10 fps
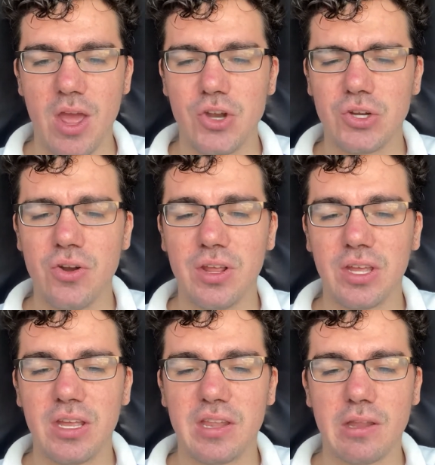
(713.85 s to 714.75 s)
Turning,
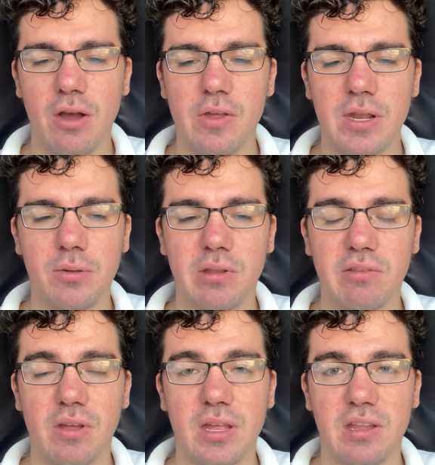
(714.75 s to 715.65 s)
he saw that it was
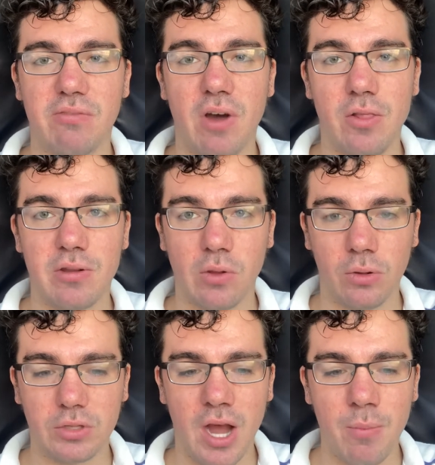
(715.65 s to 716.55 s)
his father's
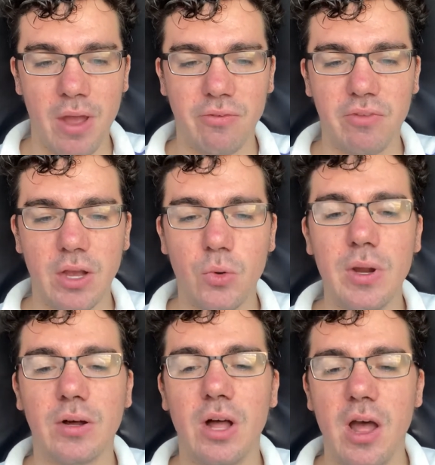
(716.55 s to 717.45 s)
old comrade,
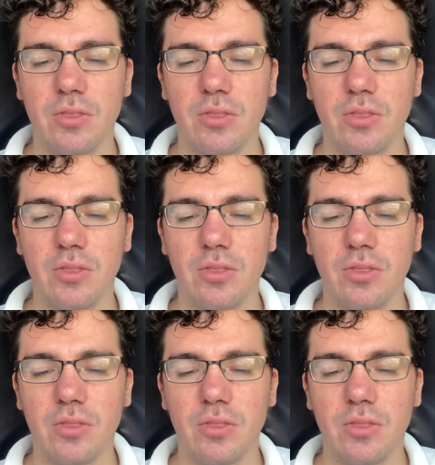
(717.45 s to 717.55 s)
Fiaquil,